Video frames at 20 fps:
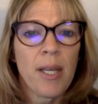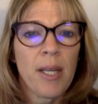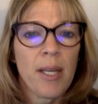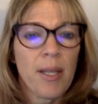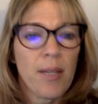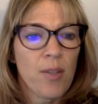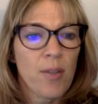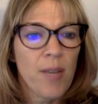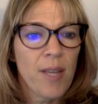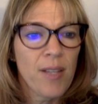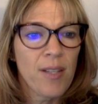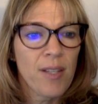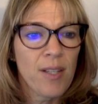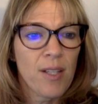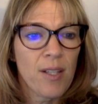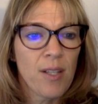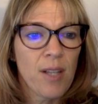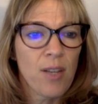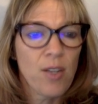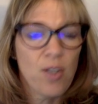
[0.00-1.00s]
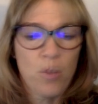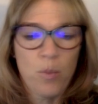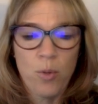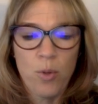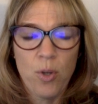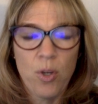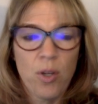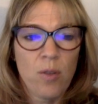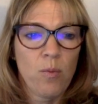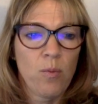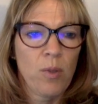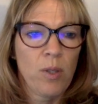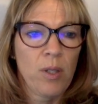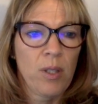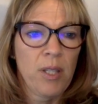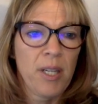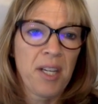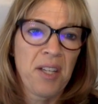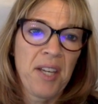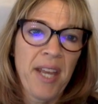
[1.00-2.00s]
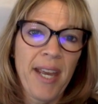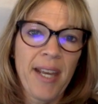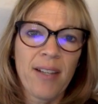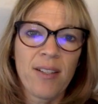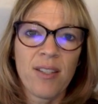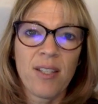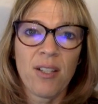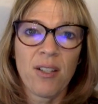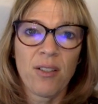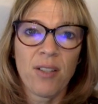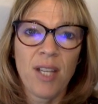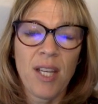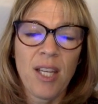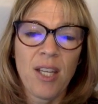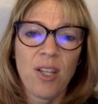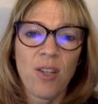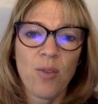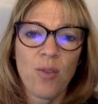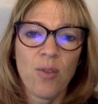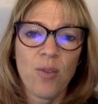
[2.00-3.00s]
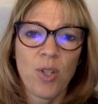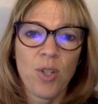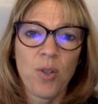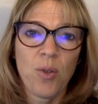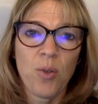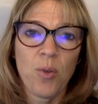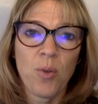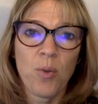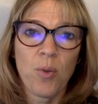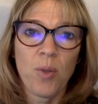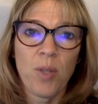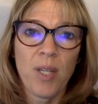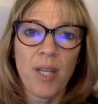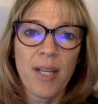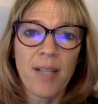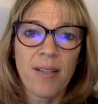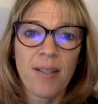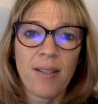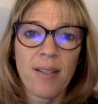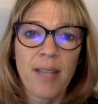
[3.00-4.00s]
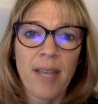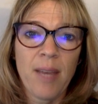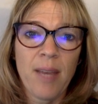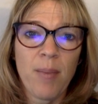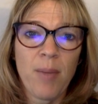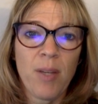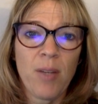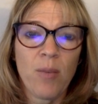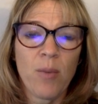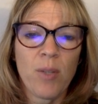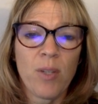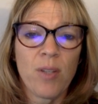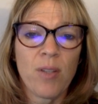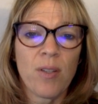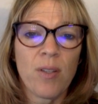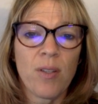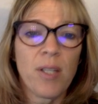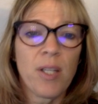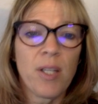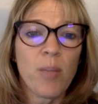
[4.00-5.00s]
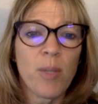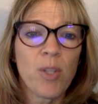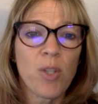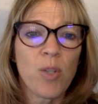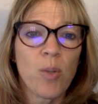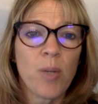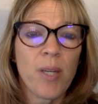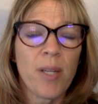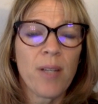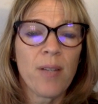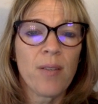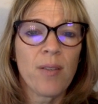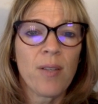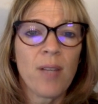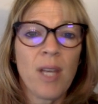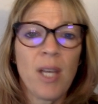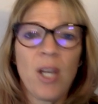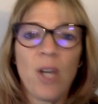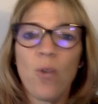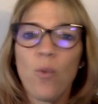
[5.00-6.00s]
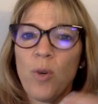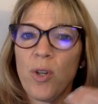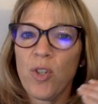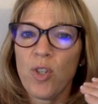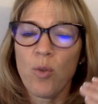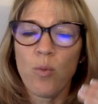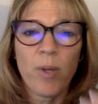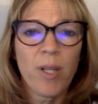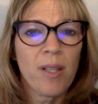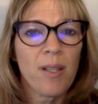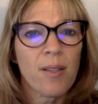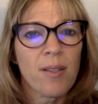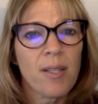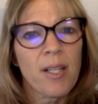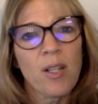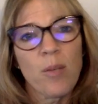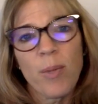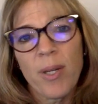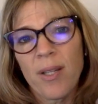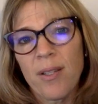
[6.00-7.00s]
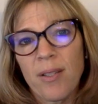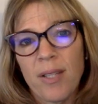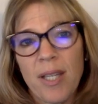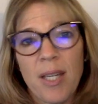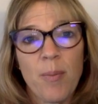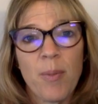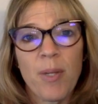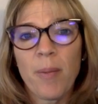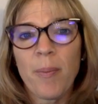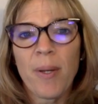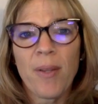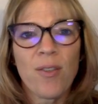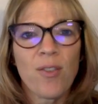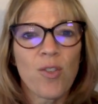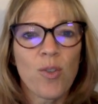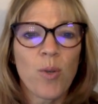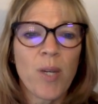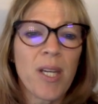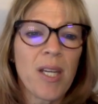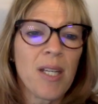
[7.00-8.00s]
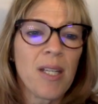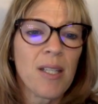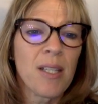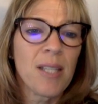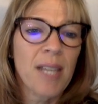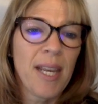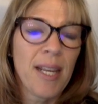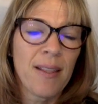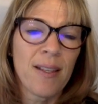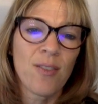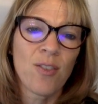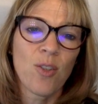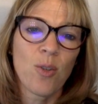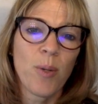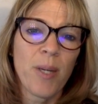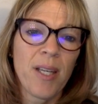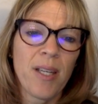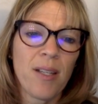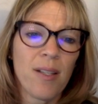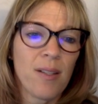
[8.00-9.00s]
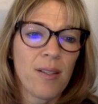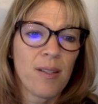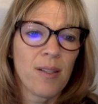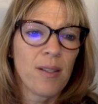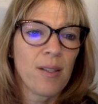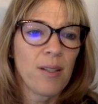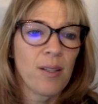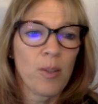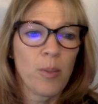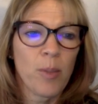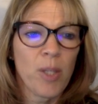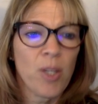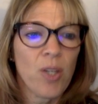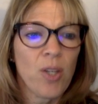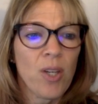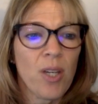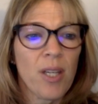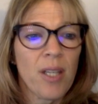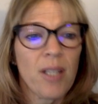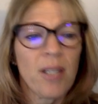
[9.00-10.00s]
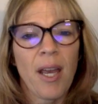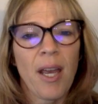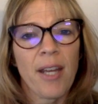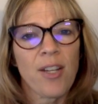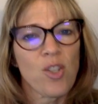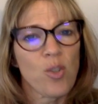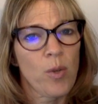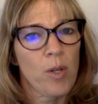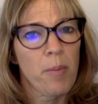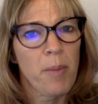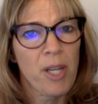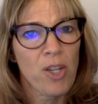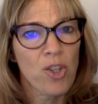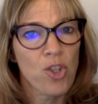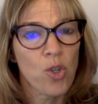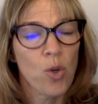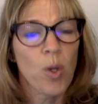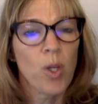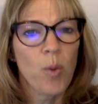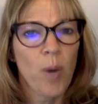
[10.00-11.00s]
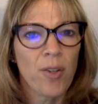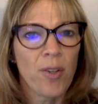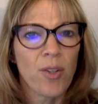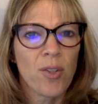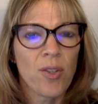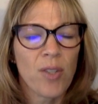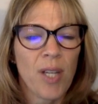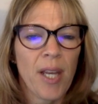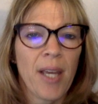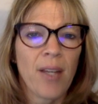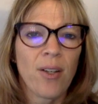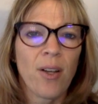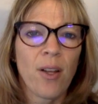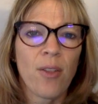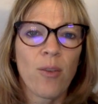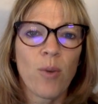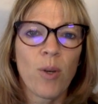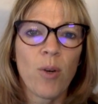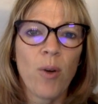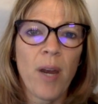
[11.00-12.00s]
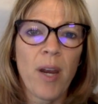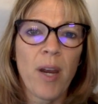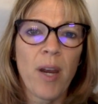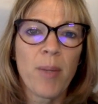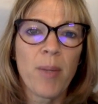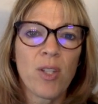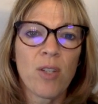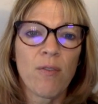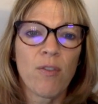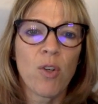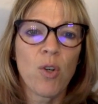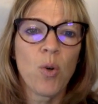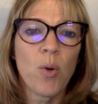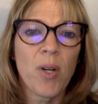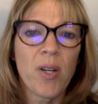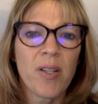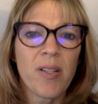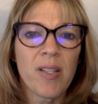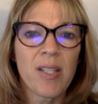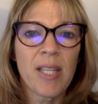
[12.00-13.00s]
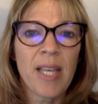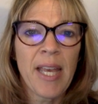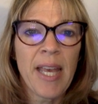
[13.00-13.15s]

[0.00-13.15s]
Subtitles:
So that's the discussion board. Click next. It'll take you to the next assignment, which is a syllabus quiz. Once you read the syllabus, keep it up on the screen, take this quiz, you'll be good. I just want to make sure you understand all the requirements of the course.